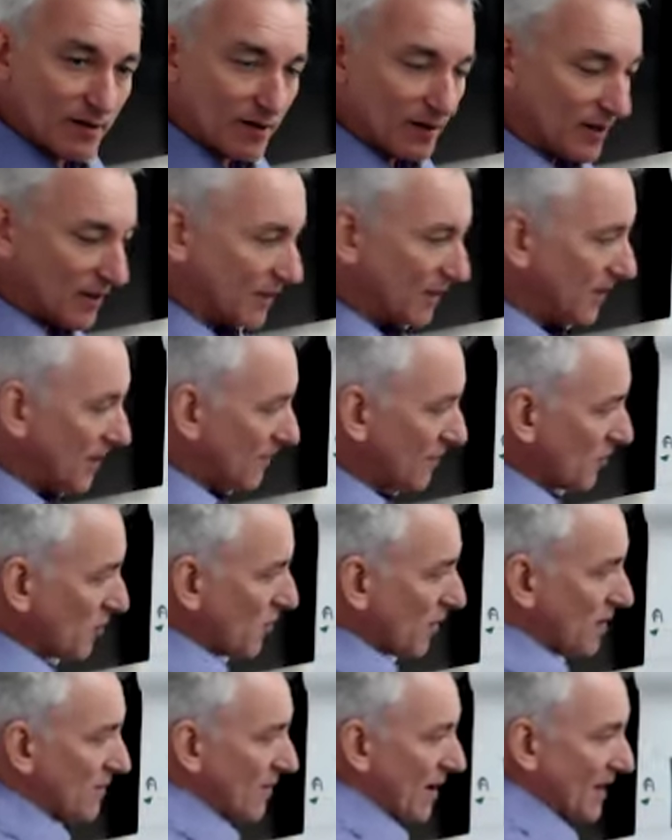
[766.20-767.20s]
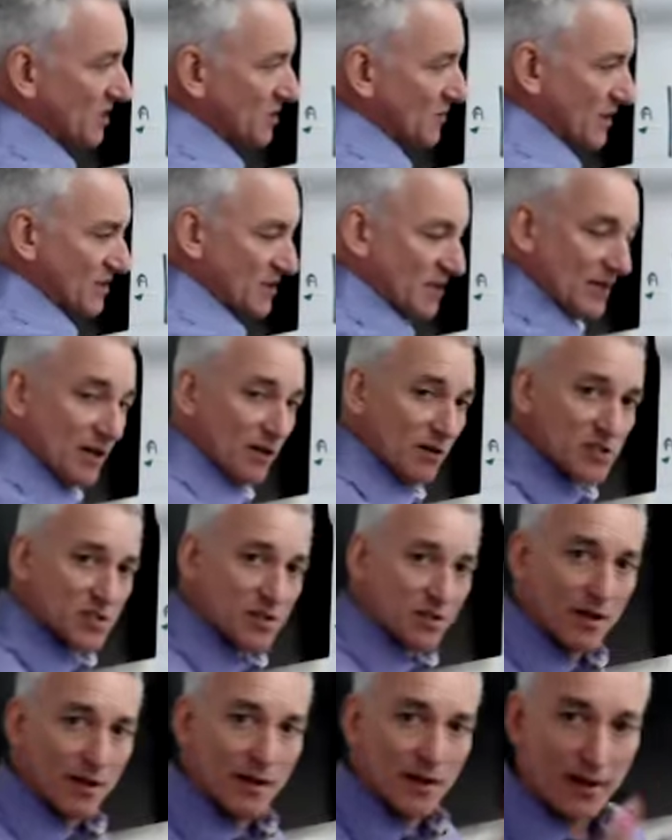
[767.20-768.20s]
You can never quite maximize it. And
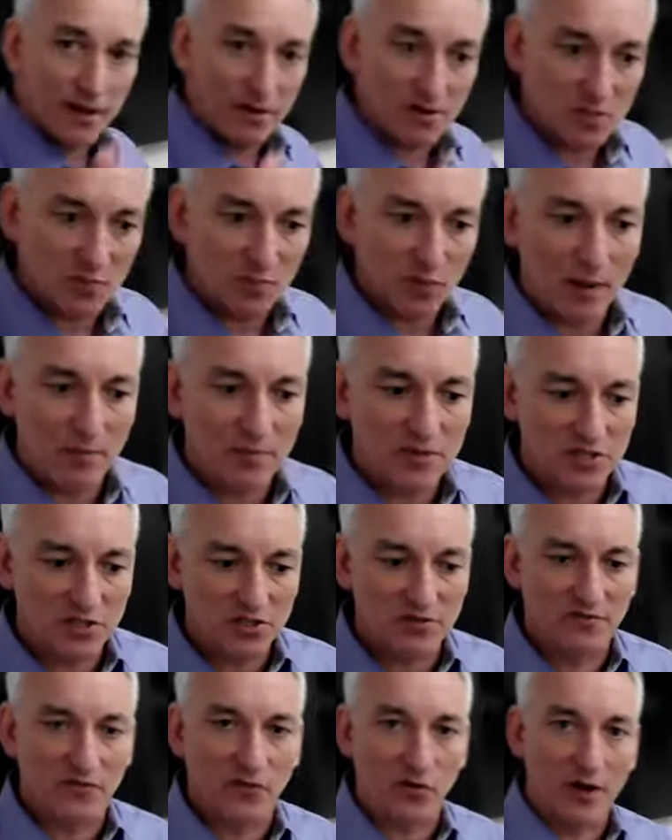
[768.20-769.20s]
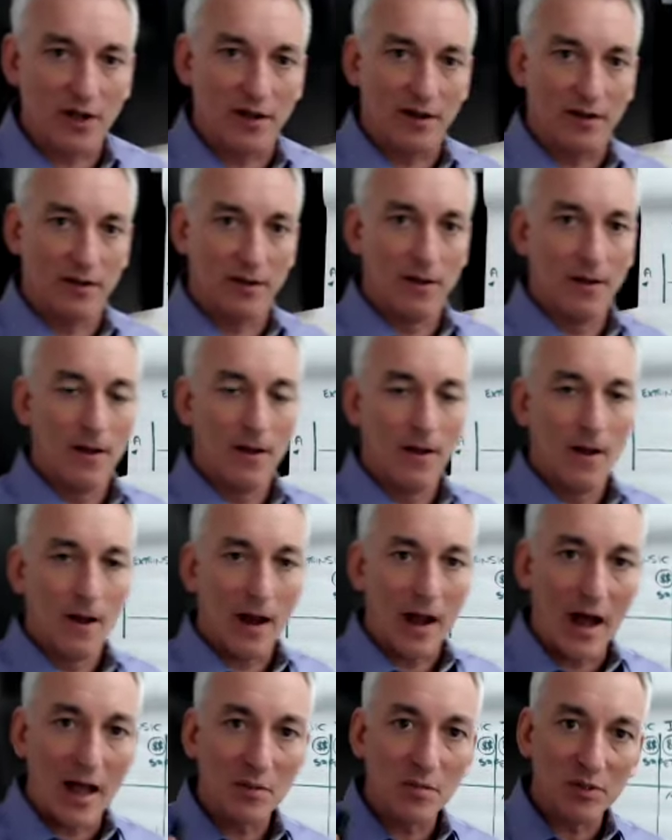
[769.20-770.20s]
here's a proposition for you.
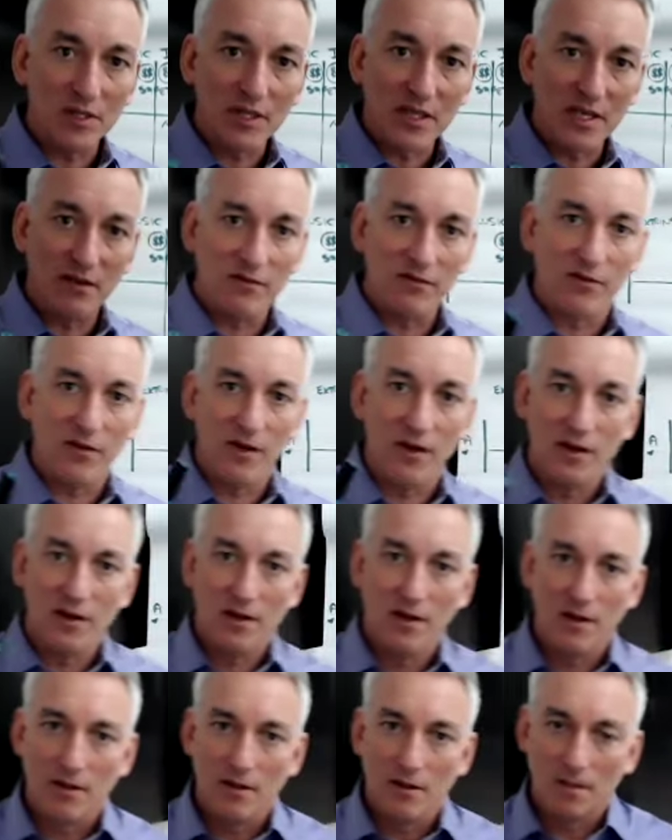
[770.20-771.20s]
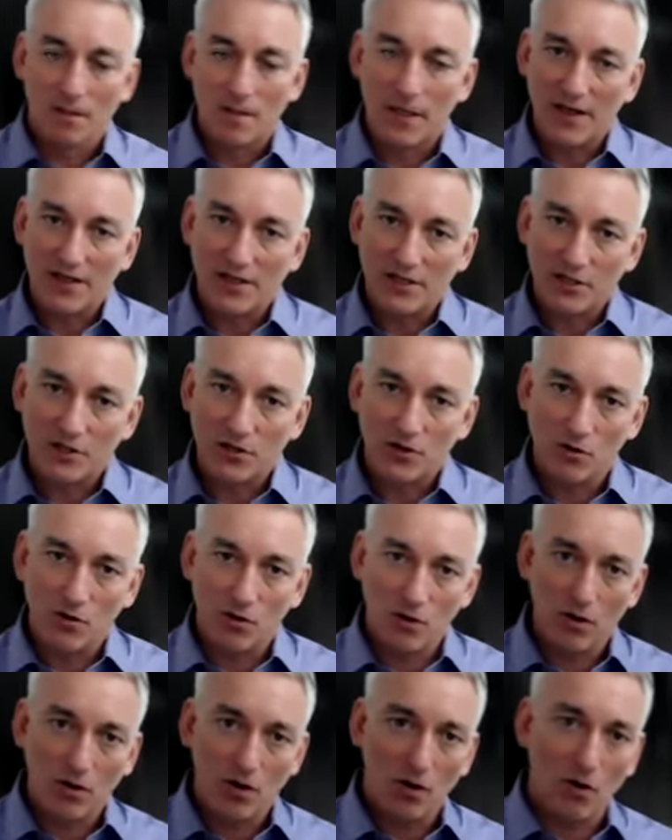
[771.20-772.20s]
I believe that
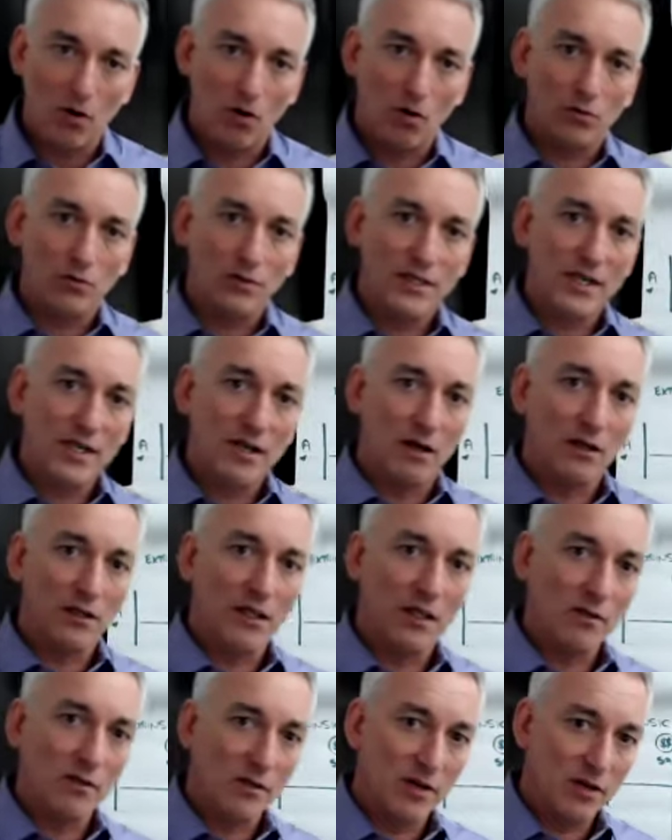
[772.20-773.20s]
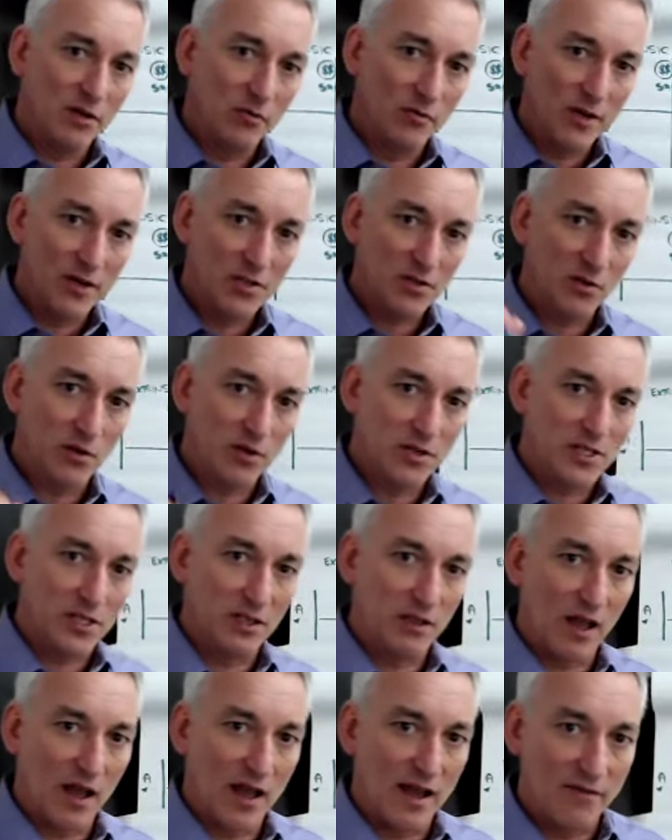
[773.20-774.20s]
your only unlimited resource in
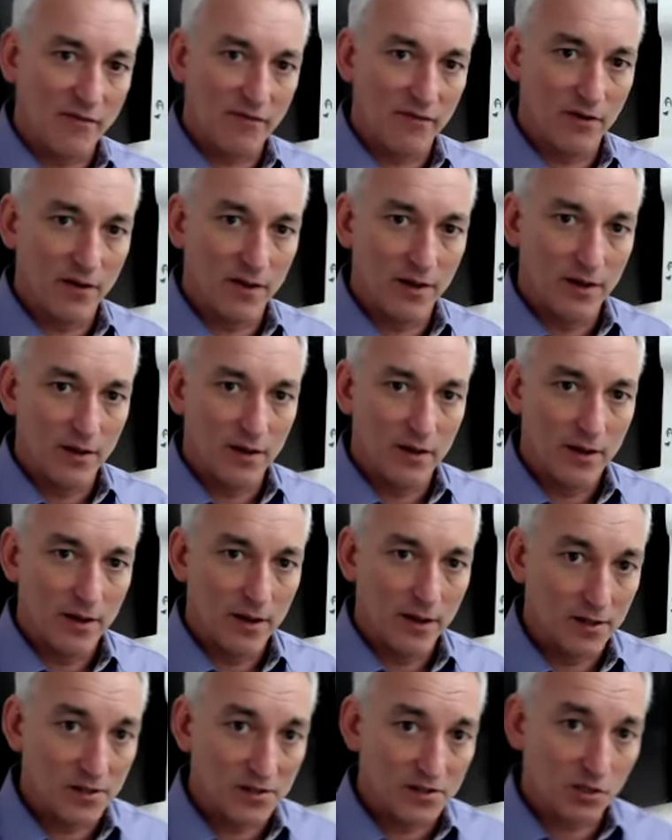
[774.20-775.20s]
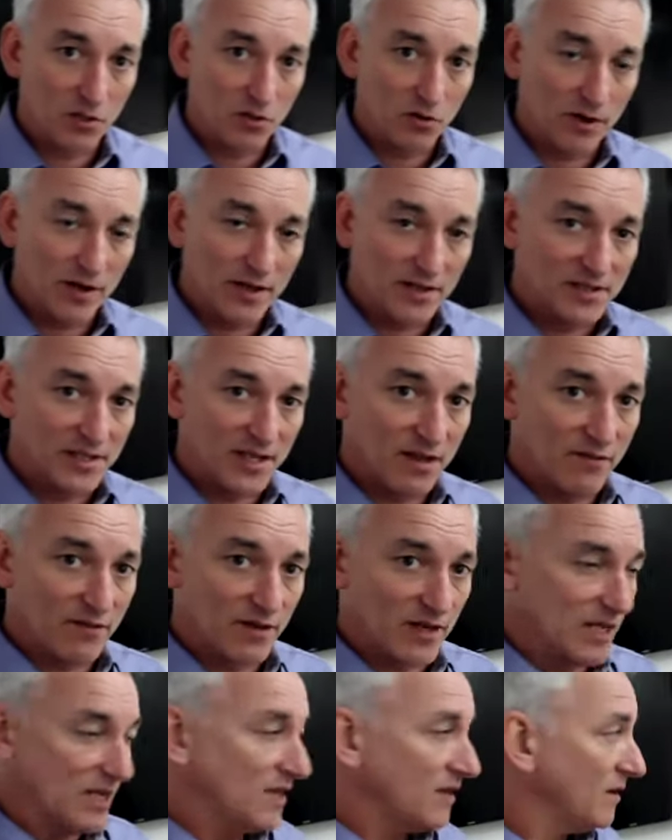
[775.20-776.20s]
life is the
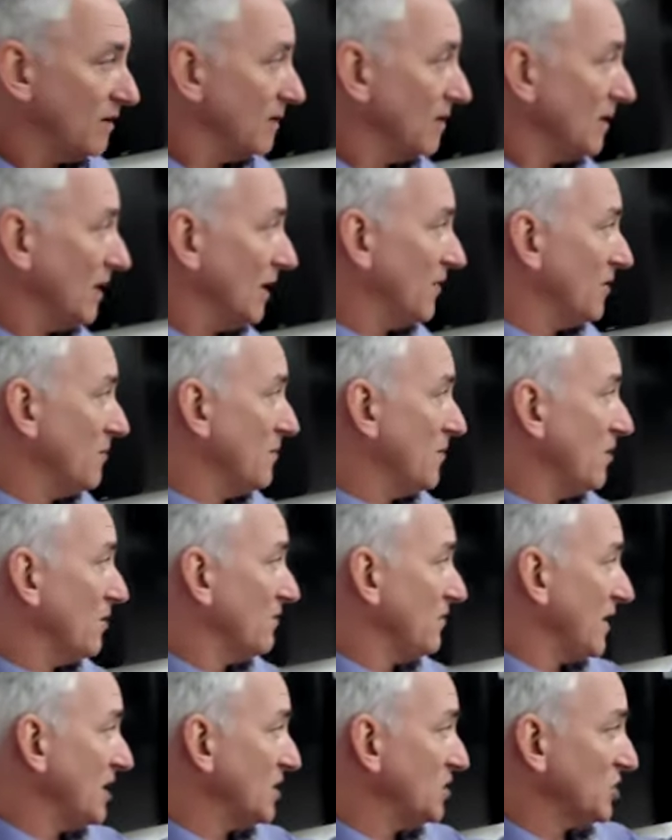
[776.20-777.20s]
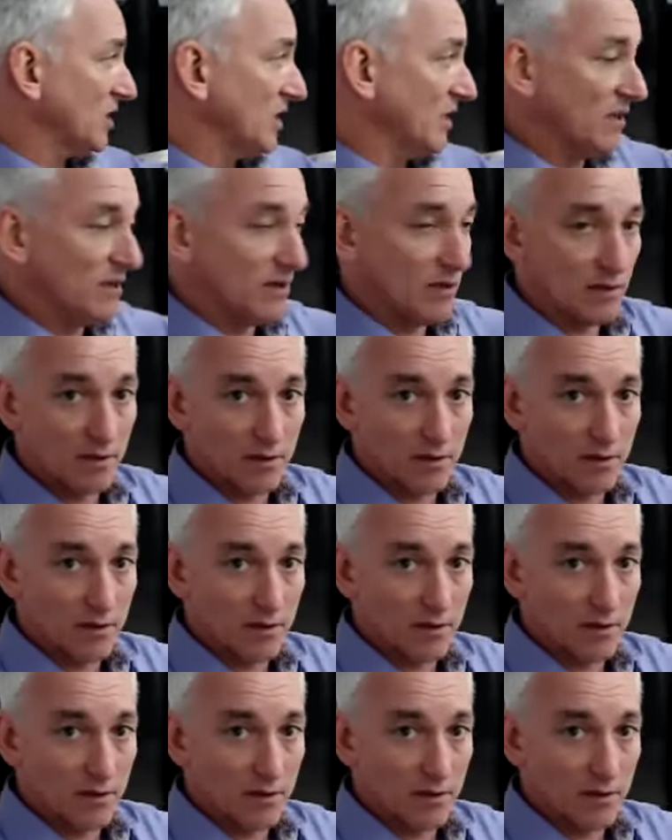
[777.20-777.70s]
creativity and the motivation.